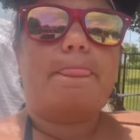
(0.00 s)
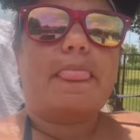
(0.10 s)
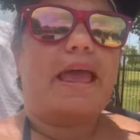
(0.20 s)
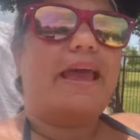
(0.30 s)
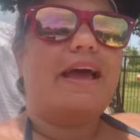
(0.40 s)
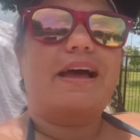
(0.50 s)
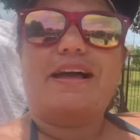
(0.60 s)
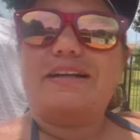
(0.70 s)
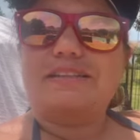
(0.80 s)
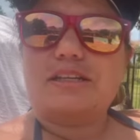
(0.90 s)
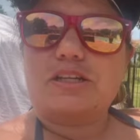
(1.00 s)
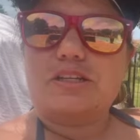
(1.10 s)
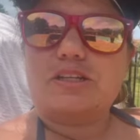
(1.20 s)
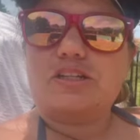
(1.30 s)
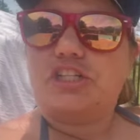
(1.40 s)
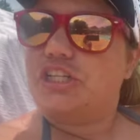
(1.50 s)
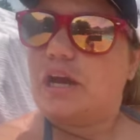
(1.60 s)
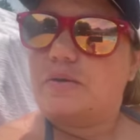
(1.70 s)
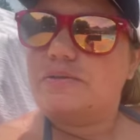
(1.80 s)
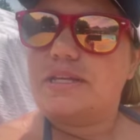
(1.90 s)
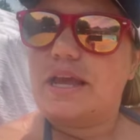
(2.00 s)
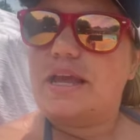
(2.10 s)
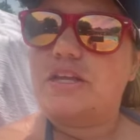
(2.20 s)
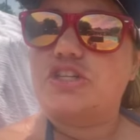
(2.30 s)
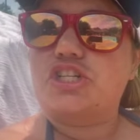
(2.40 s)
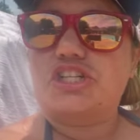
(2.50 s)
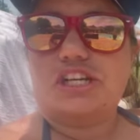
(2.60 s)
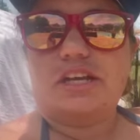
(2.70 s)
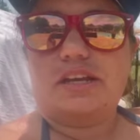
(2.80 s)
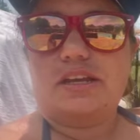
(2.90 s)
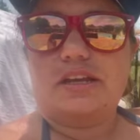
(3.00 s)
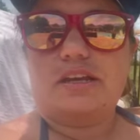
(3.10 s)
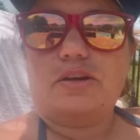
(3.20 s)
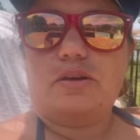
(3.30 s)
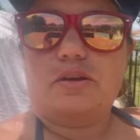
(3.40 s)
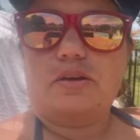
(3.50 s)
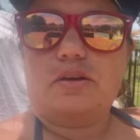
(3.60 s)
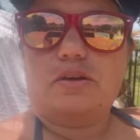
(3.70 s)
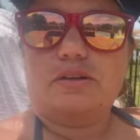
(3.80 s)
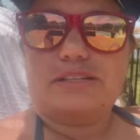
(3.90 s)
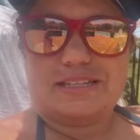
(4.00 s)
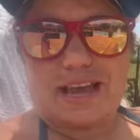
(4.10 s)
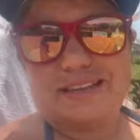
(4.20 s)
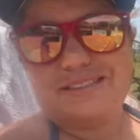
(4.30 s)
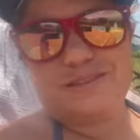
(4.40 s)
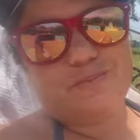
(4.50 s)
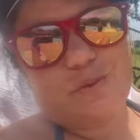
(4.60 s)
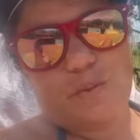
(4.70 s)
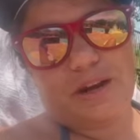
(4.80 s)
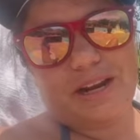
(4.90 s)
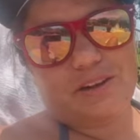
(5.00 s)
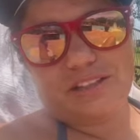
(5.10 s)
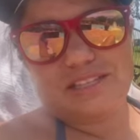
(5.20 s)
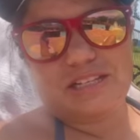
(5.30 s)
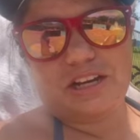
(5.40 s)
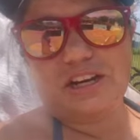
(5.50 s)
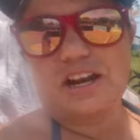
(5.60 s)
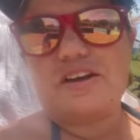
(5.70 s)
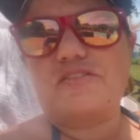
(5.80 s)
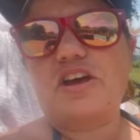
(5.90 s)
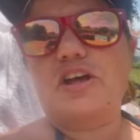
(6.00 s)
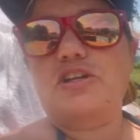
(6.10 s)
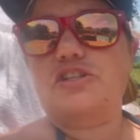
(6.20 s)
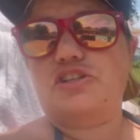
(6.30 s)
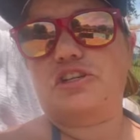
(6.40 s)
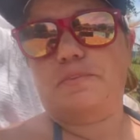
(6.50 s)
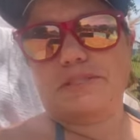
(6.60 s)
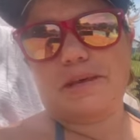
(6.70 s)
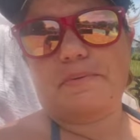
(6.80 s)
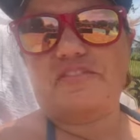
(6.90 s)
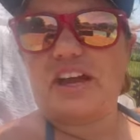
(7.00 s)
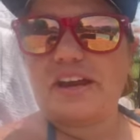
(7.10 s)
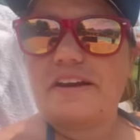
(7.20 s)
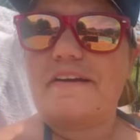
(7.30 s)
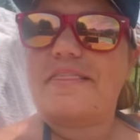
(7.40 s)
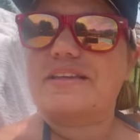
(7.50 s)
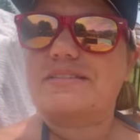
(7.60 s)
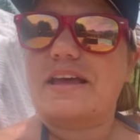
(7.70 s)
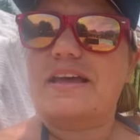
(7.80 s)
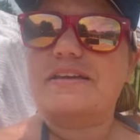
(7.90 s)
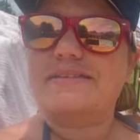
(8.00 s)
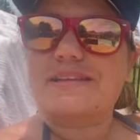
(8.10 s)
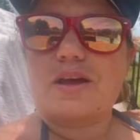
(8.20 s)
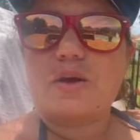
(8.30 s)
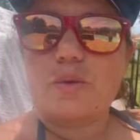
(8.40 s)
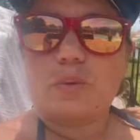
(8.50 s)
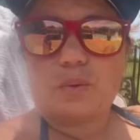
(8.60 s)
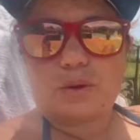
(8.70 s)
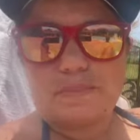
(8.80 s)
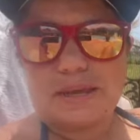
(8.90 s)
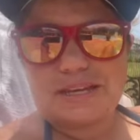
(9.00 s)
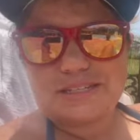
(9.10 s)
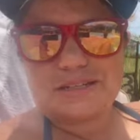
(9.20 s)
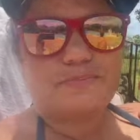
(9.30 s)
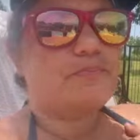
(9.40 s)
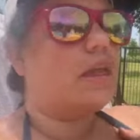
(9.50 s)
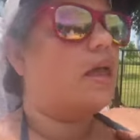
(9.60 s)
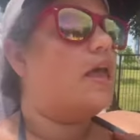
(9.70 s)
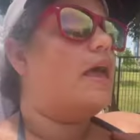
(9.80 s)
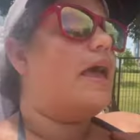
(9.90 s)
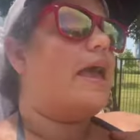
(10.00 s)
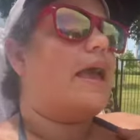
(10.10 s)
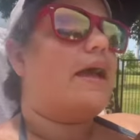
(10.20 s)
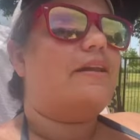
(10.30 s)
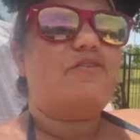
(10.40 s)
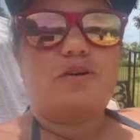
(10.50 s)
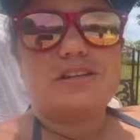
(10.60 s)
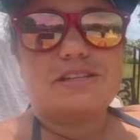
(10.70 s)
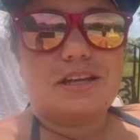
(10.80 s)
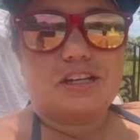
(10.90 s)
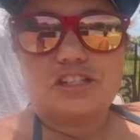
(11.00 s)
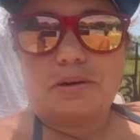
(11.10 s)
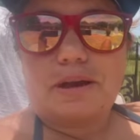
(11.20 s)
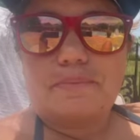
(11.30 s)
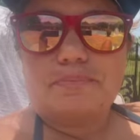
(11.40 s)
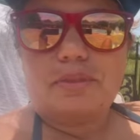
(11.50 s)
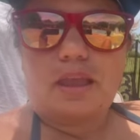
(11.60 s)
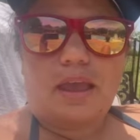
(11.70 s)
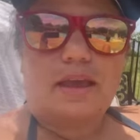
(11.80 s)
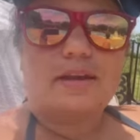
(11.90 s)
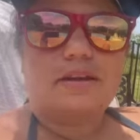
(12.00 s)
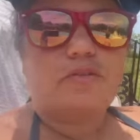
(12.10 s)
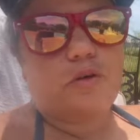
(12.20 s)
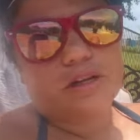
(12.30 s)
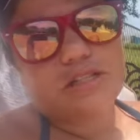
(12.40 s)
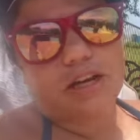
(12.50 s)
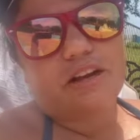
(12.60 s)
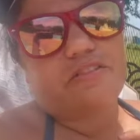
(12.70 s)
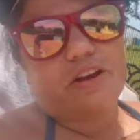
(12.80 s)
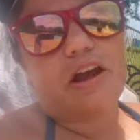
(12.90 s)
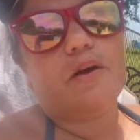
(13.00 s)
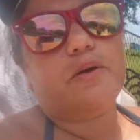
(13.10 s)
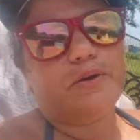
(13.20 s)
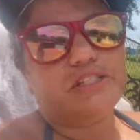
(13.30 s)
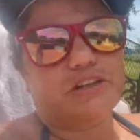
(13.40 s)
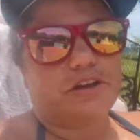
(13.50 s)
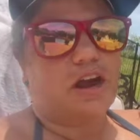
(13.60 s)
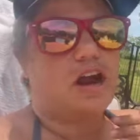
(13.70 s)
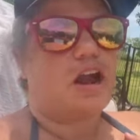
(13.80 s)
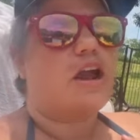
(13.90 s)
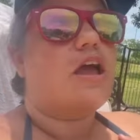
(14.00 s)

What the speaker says: And she goes and she decides one night only is not good enough, so she puts up a flyer that says repeat, and of course she's going to show up, and of course they're going to figure out who each other are,